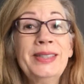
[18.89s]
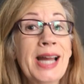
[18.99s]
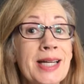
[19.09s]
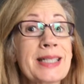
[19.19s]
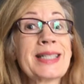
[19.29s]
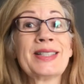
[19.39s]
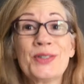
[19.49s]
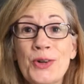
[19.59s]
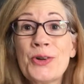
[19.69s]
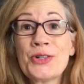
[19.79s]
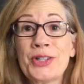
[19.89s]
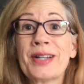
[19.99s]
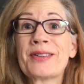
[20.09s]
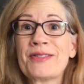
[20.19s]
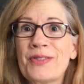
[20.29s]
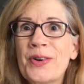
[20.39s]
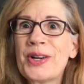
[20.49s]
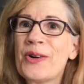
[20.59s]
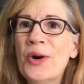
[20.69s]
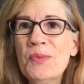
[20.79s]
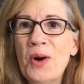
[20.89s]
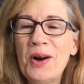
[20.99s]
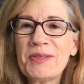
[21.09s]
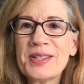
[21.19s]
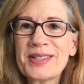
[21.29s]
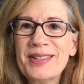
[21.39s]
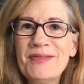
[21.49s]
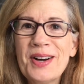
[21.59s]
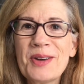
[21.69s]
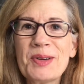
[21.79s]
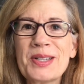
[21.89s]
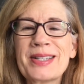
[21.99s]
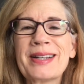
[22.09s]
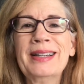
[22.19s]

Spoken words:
Yes, nourishing for your home office environments.